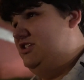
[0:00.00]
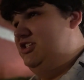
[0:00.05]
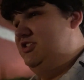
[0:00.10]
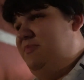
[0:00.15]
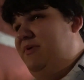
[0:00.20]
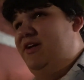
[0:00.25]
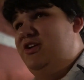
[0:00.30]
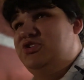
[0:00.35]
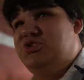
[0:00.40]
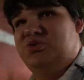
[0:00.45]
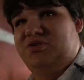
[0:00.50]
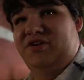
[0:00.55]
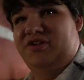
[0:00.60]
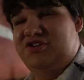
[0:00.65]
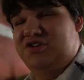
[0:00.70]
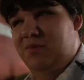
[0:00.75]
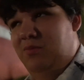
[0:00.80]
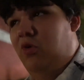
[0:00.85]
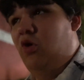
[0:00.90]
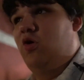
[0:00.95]
is being turned
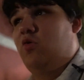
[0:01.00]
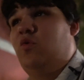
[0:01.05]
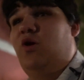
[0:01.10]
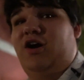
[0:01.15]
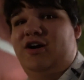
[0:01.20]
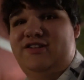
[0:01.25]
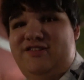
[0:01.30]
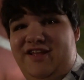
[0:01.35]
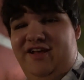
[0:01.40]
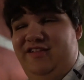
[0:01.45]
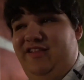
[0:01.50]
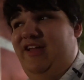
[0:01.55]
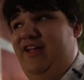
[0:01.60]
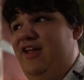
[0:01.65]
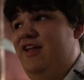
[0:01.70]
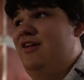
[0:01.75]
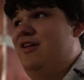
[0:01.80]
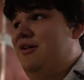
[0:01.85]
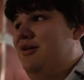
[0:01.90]
into Boardwalk Deli.